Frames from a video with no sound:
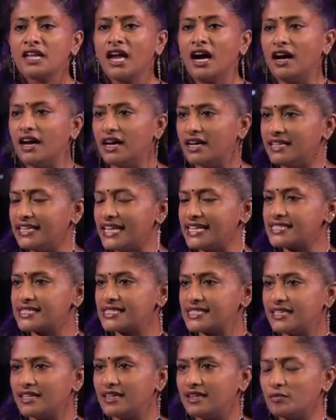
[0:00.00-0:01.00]
Uh, let's,
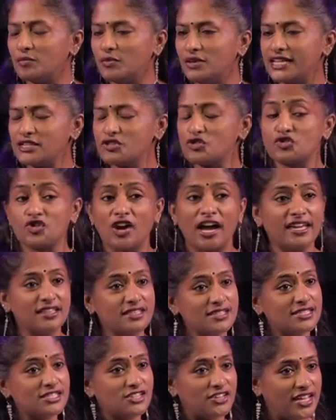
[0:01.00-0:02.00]
uh, let's try
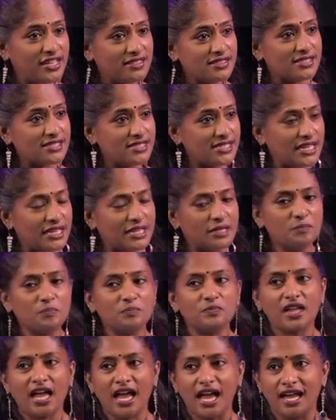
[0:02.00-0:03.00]
this today at the stadium.
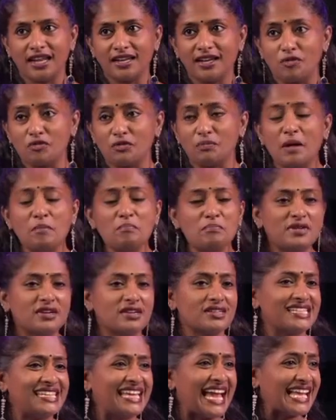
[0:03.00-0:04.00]
And I remember
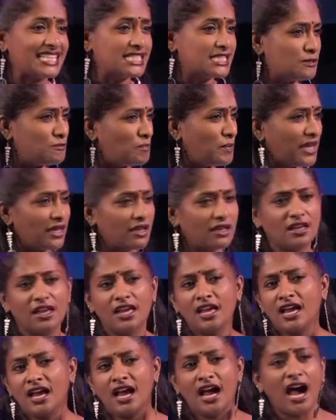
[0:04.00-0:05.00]
gasping.
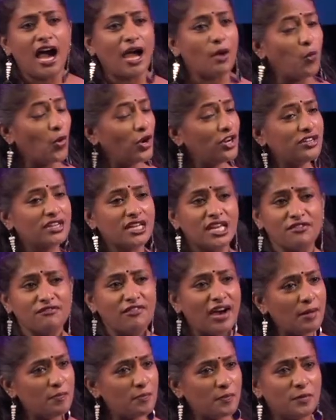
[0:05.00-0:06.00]
I wanted to give
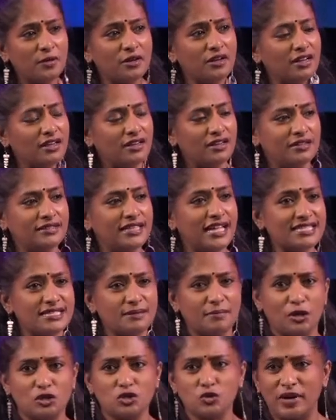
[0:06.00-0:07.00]
up. Uh, that's
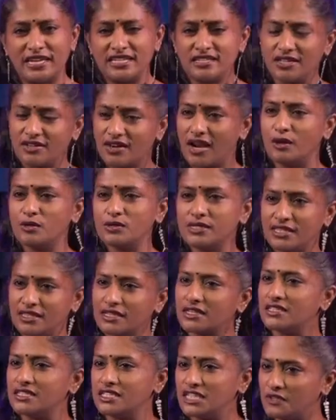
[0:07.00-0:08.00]
about 20 rounds at the
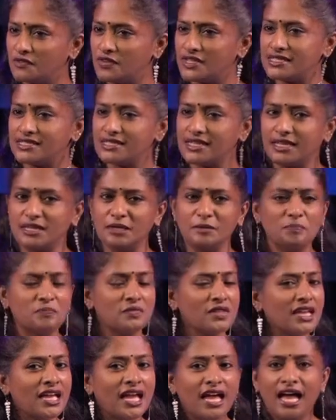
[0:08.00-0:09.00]
Kanteerava Stadium.
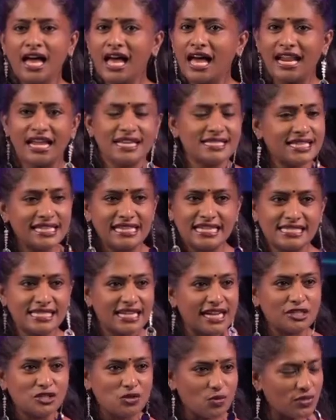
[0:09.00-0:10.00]
And I said, listen,
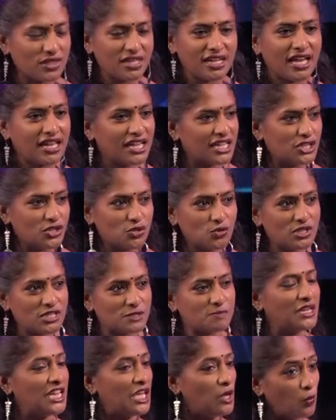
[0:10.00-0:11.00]
I don't think I can do this,
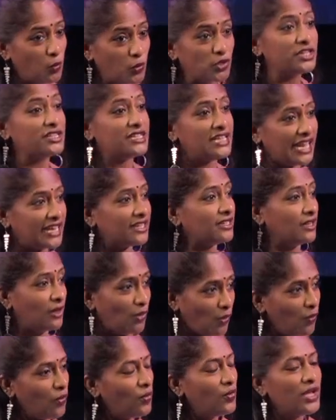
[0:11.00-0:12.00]
but he wouldn't let
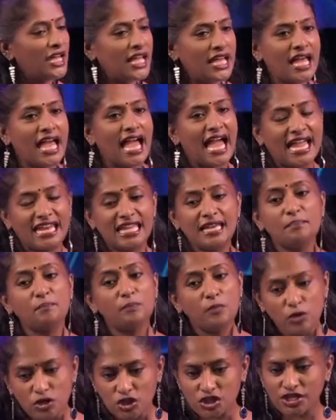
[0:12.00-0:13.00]
go. And he
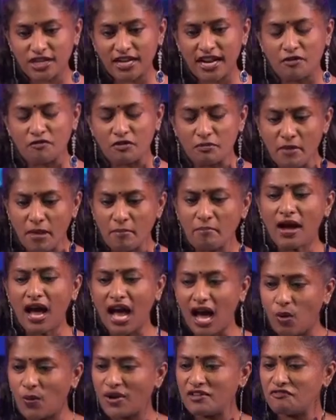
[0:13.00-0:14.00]
pushed. And I remember
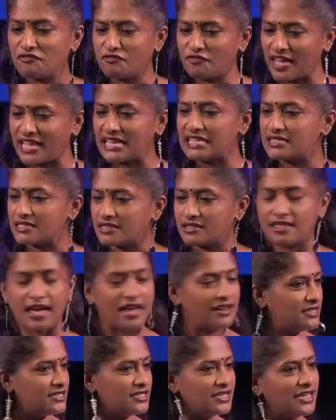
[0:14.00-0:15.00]
how I felt
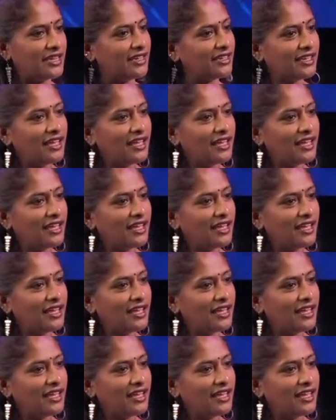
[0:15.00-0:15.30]
that day.